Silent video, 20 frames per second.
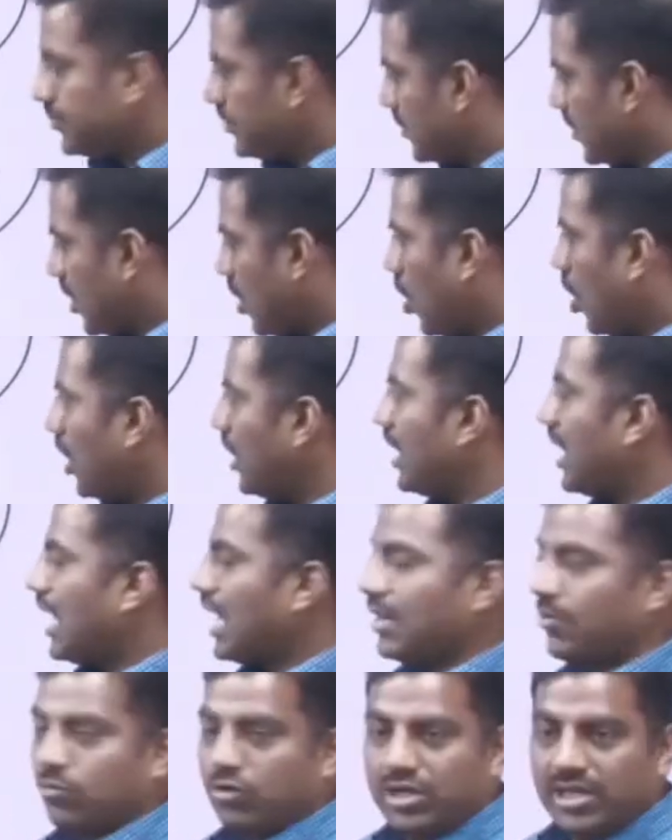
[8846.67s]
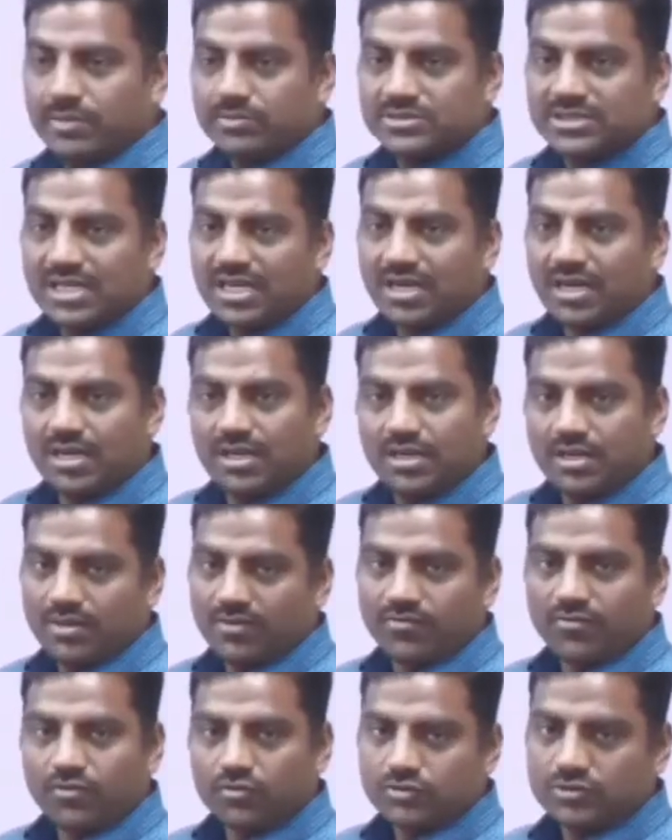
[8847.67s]
All the harmoniums are
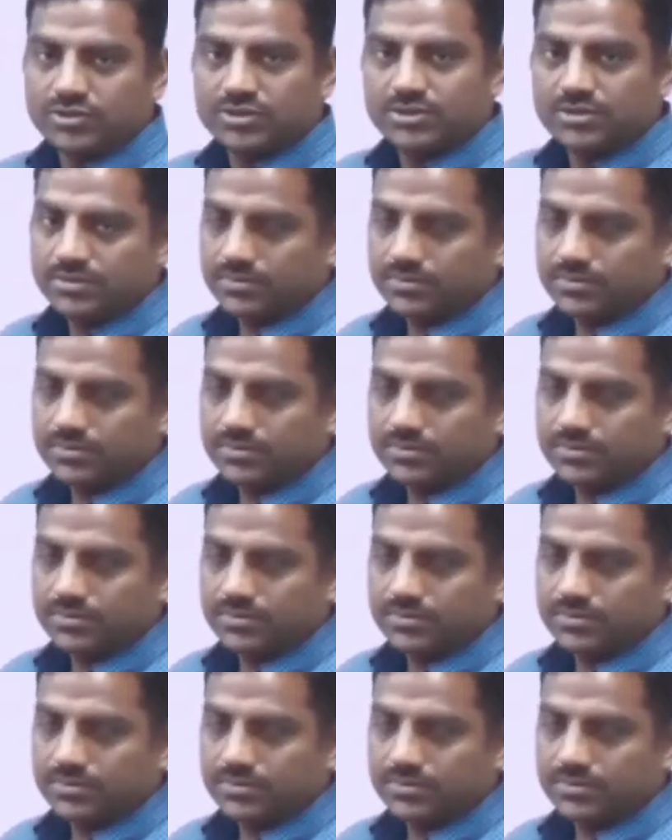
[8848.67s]
flutes.